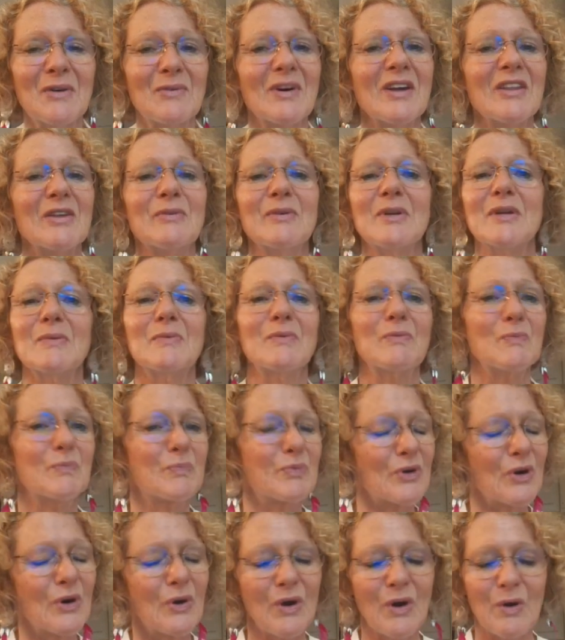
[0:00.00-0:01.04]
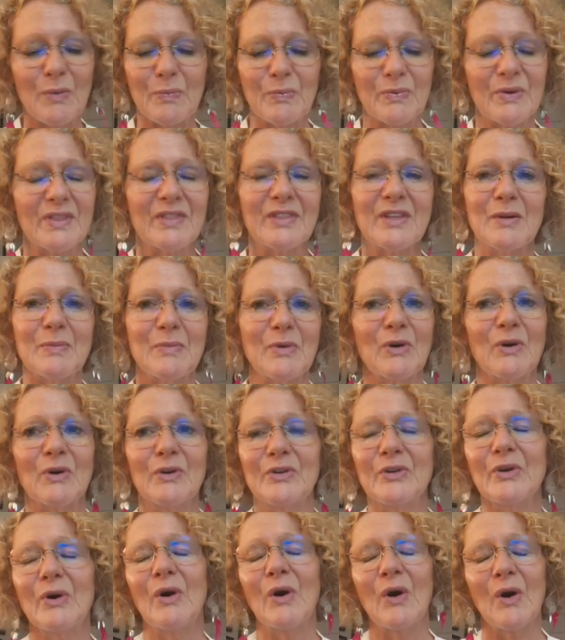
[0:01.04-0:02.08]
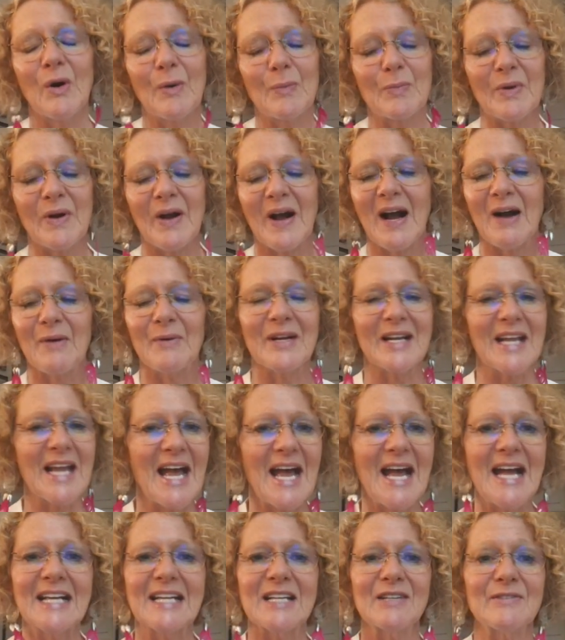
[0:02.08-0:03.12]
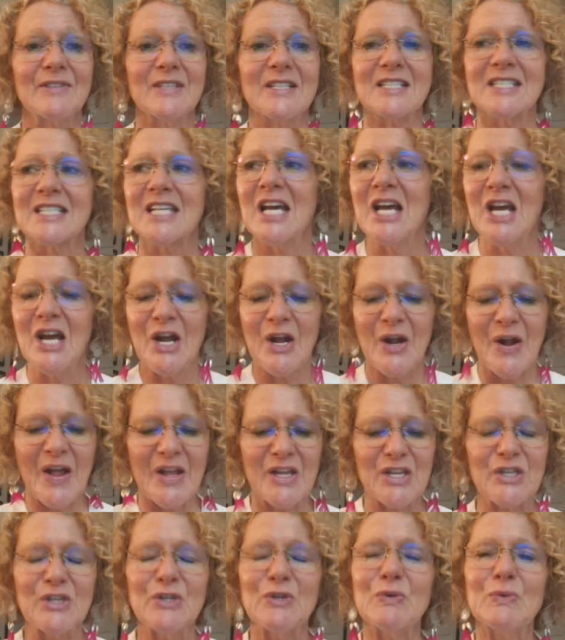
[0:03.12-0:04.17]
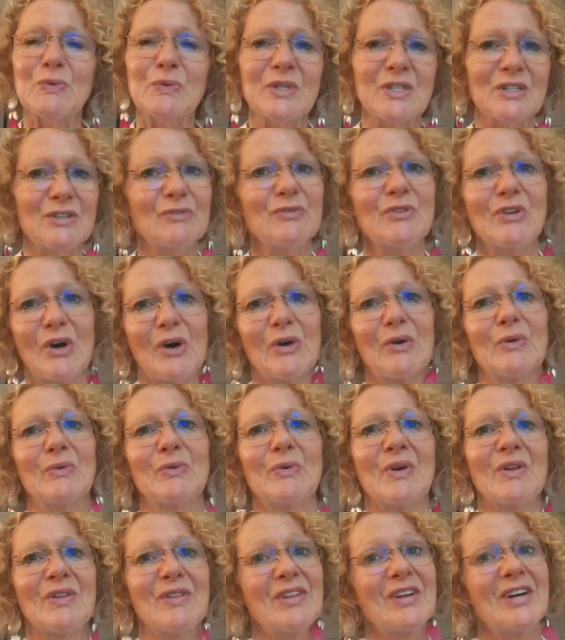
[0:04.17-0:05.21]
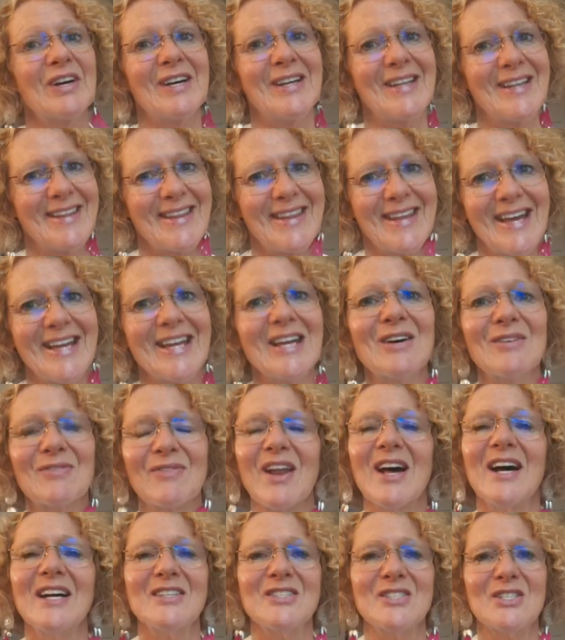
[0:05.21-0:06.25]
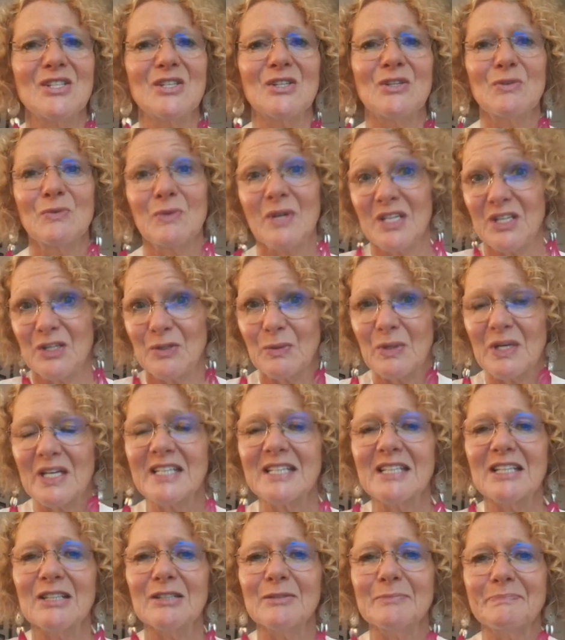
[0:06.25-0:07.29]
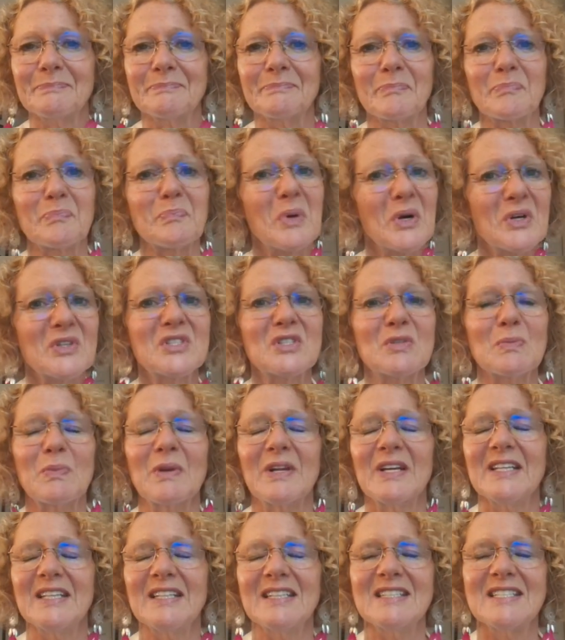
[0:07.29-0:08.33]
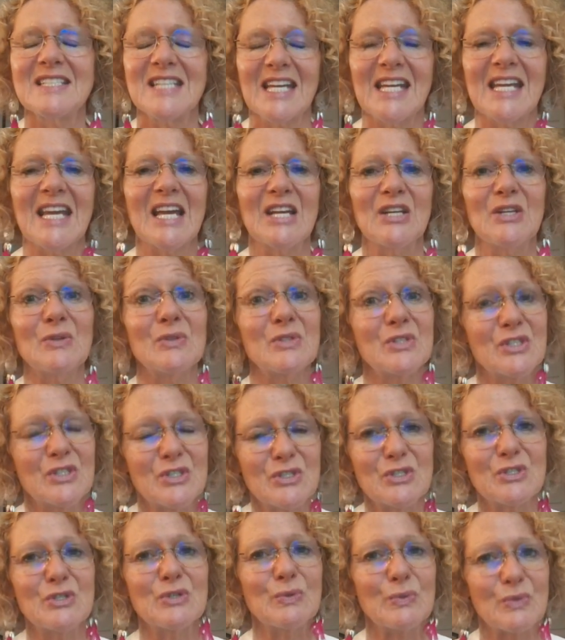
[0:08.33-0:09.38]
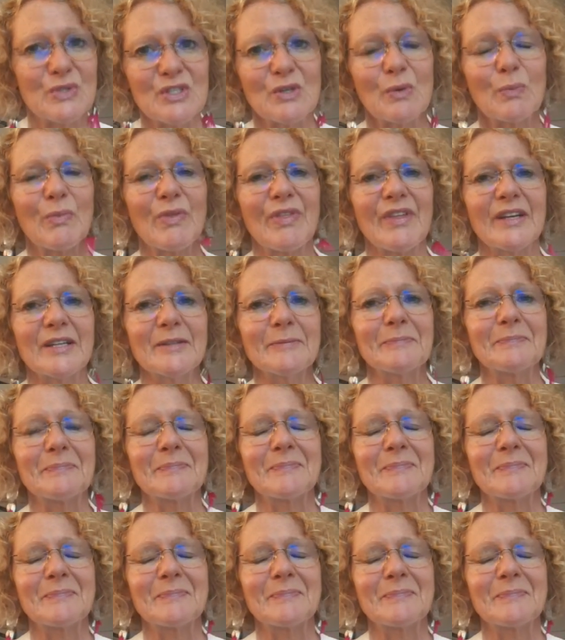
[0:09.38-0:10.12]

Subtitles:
whether we've brought up with them or not, but our caregivers, you will know that they have lied to you when you were little, possibly to get you to do something.